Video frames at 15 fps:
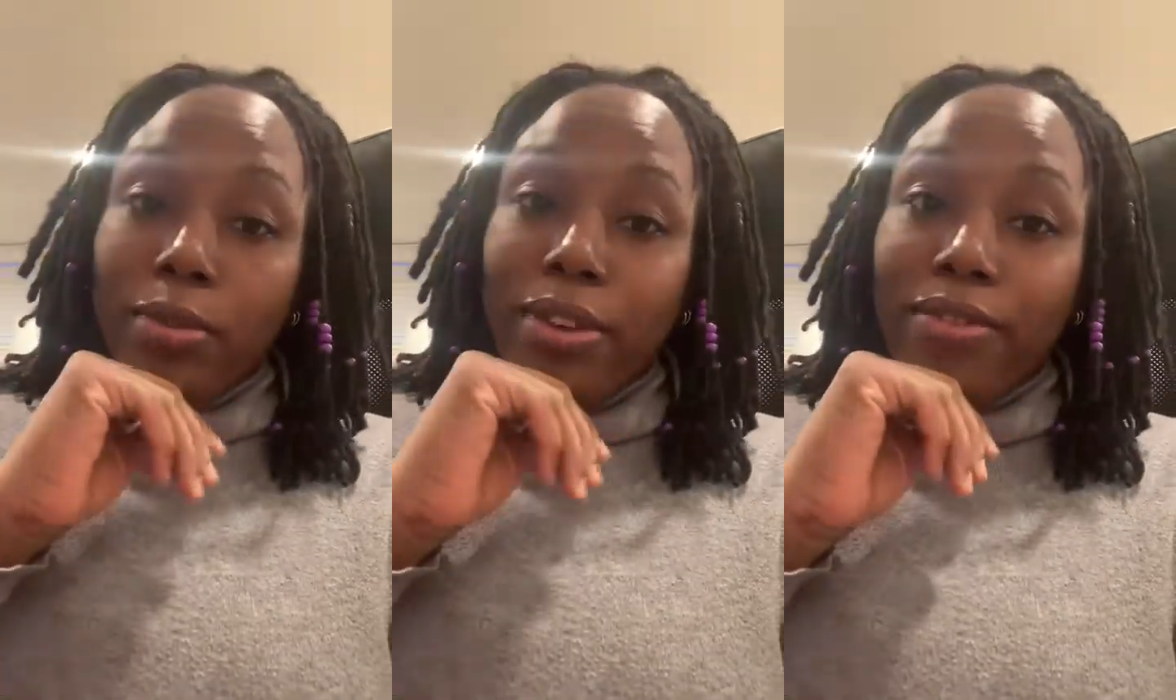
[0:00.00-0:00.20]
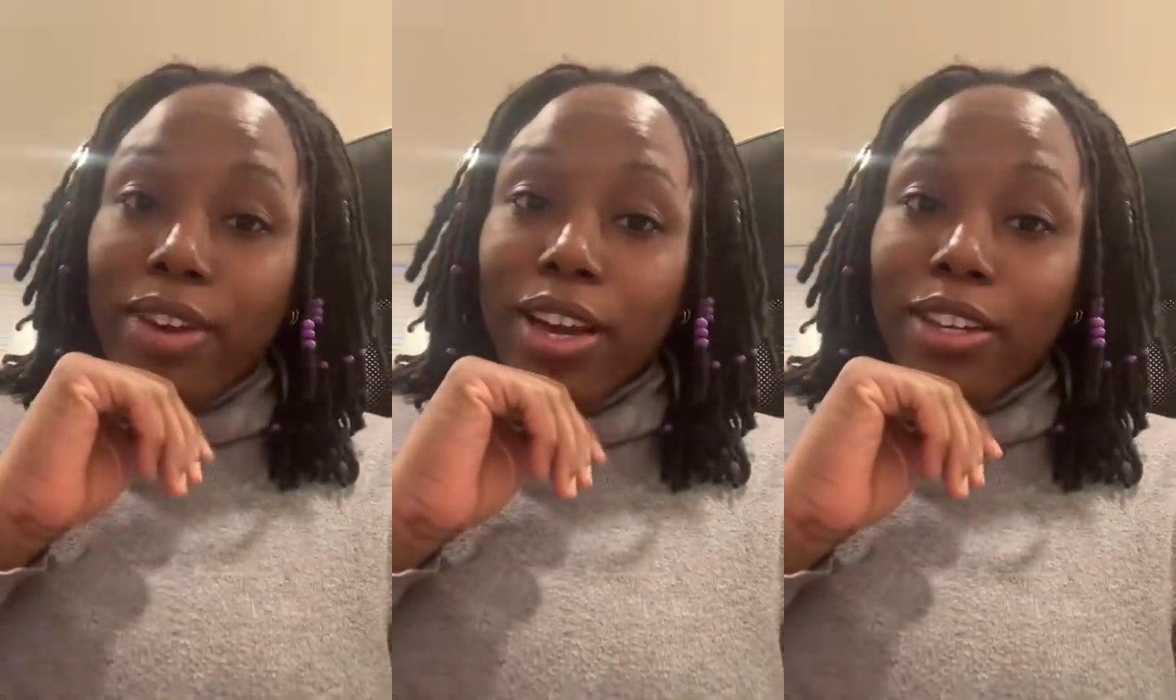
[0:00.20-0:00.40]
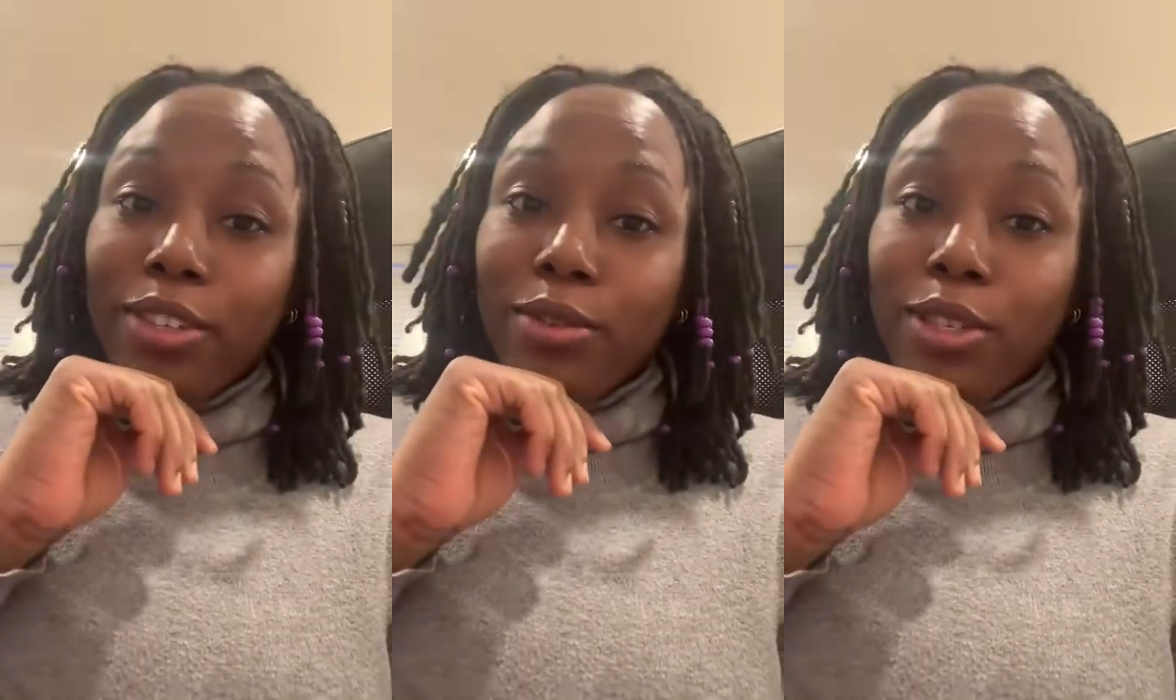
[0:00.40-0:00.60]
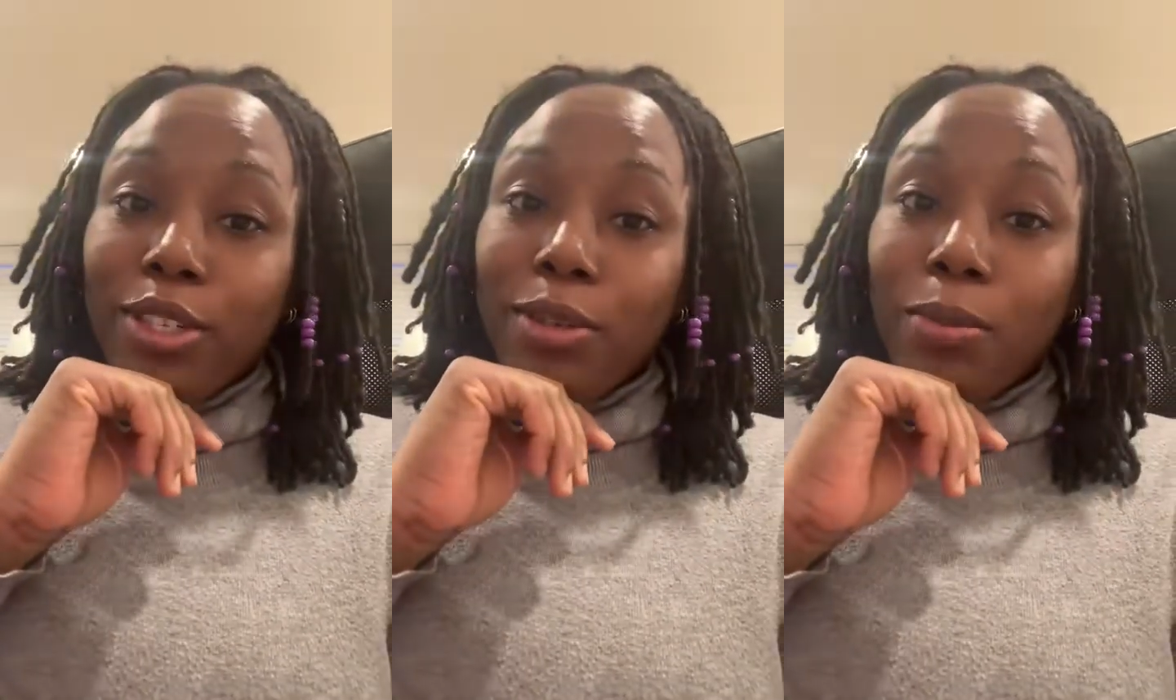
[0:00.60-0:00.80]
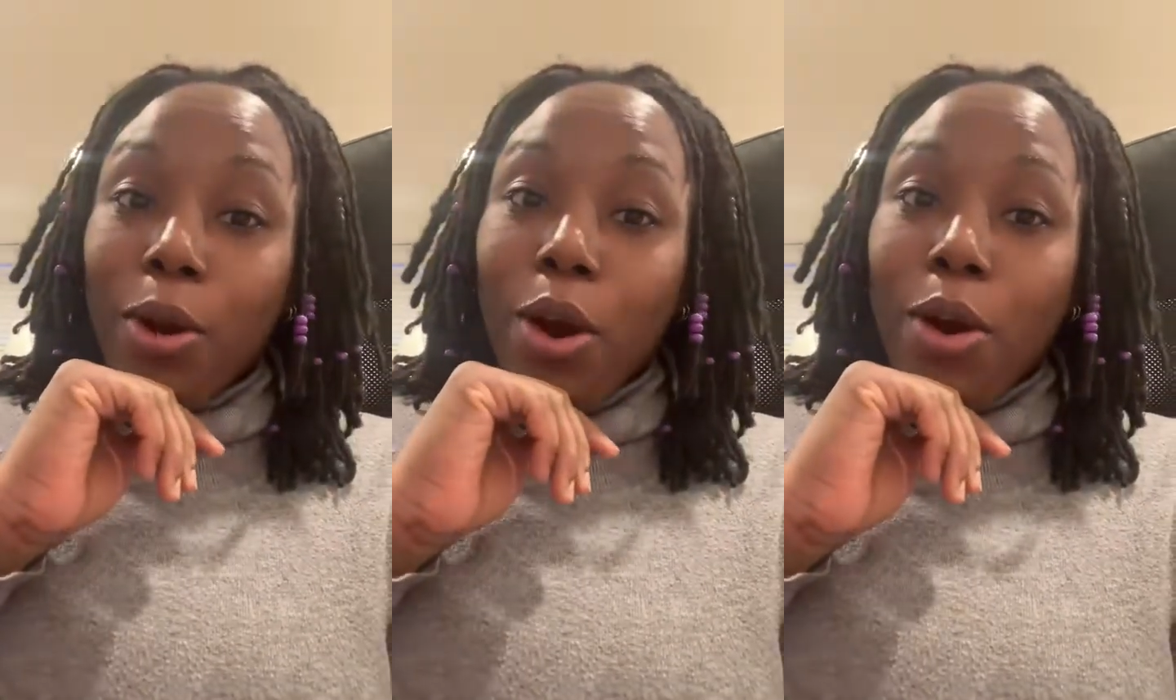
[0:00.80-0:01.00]
advisory
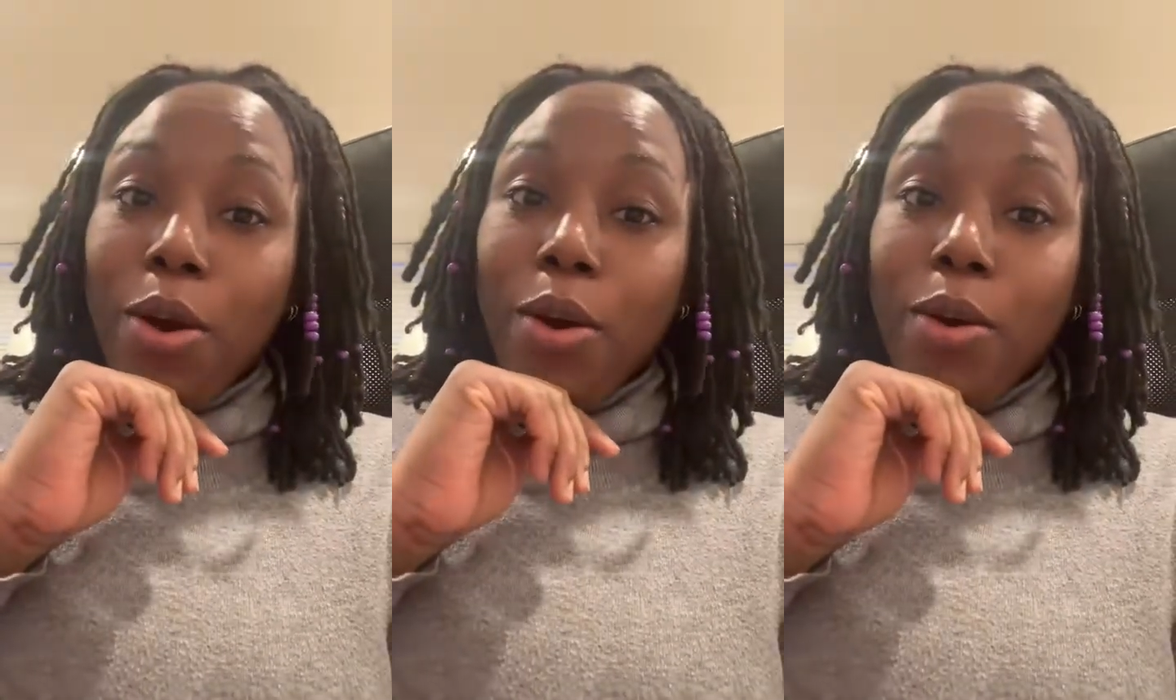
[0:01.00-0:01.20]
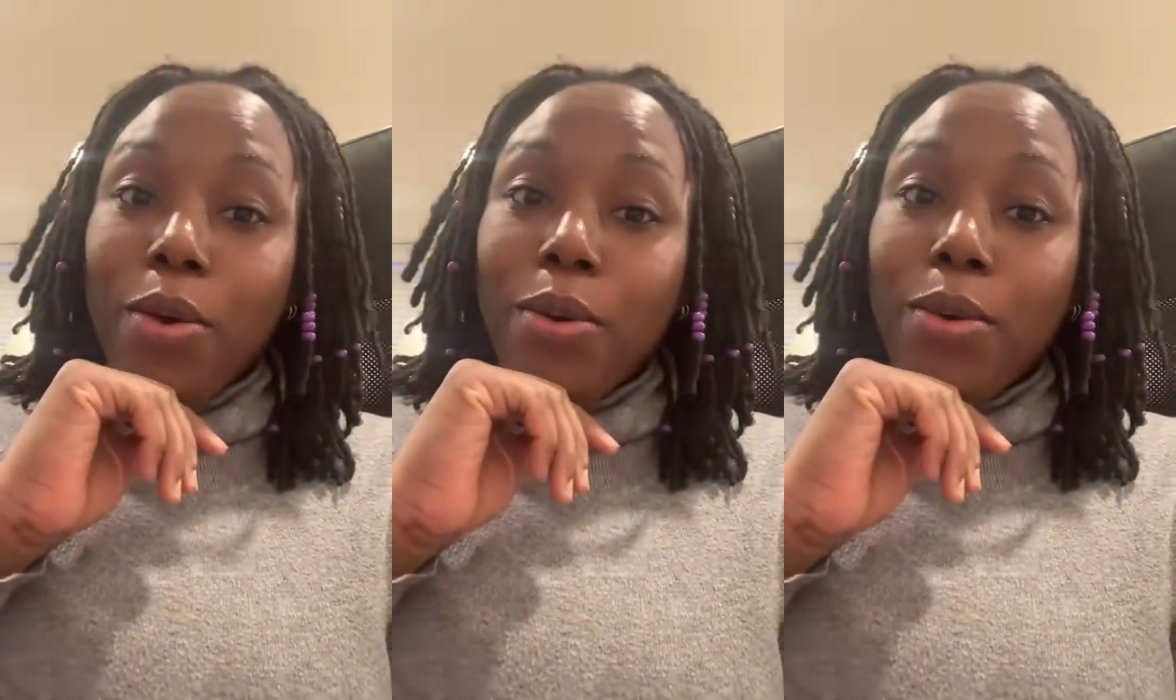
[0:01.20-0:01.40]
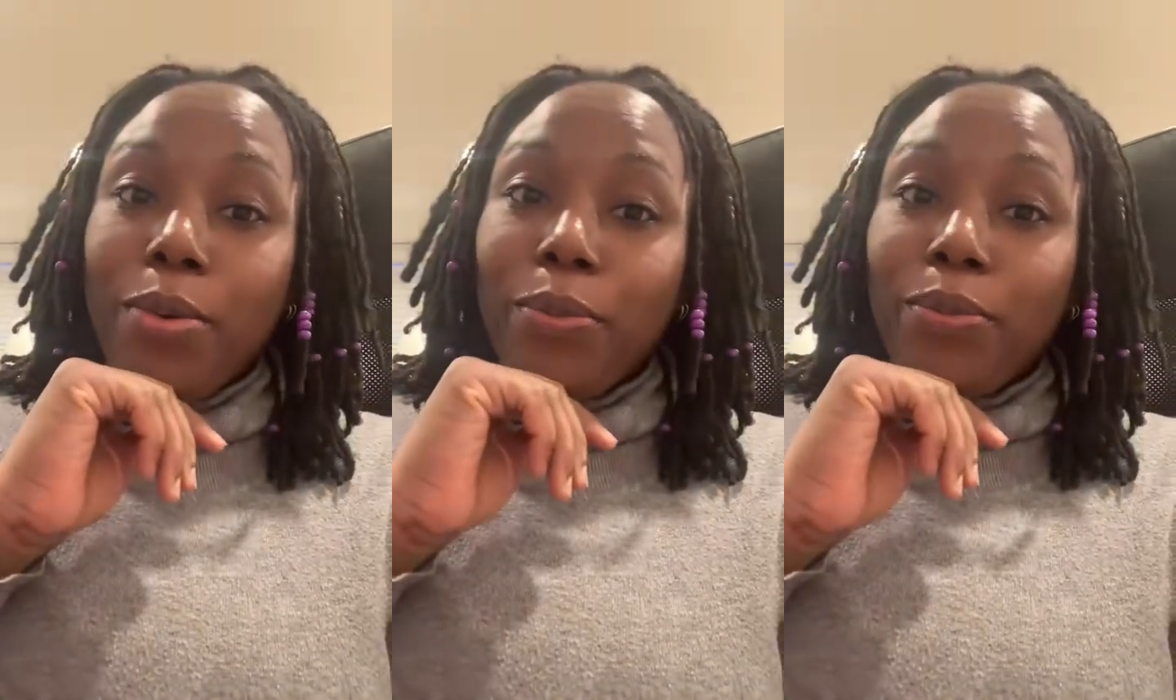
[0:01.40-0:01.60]
tomorrow.